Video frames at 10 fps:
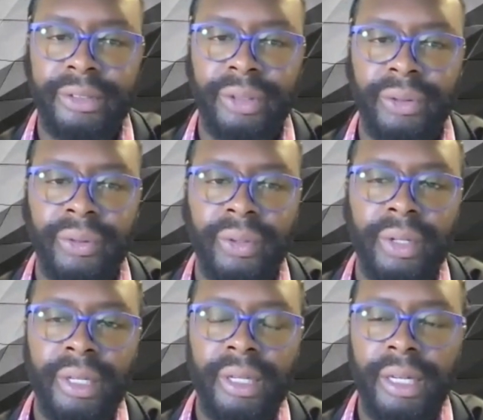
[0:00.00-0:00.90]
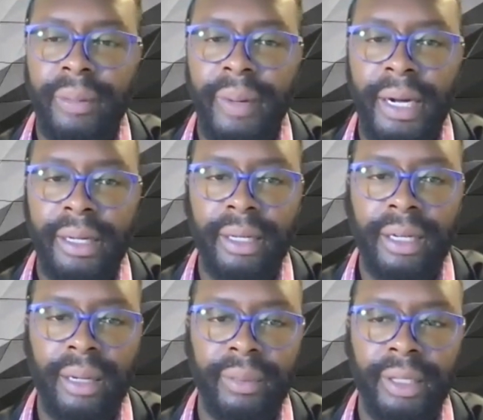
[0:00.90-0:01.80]
So anybody can
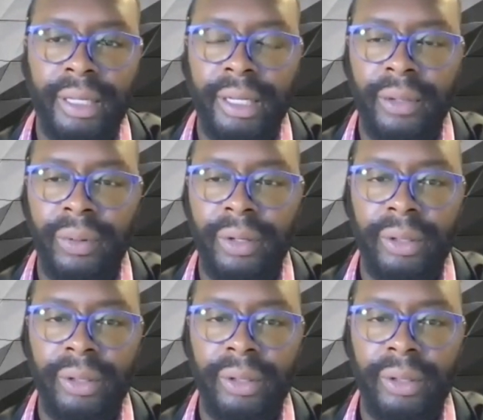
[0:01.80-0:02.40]
come look anywhere